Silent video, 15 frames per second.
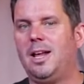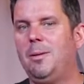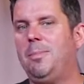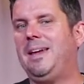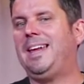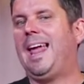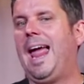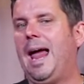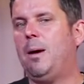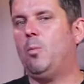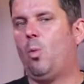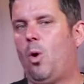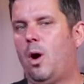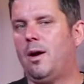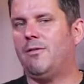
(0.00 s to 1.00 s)
He
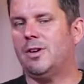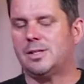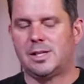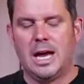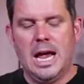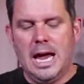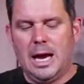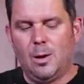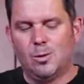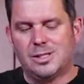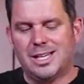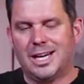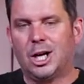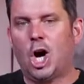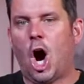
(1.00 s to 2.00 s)
became one of us, he
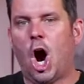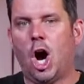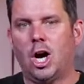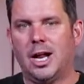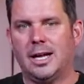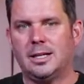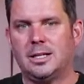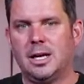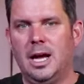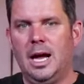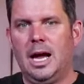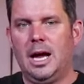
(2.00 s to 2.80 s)
was incarnate.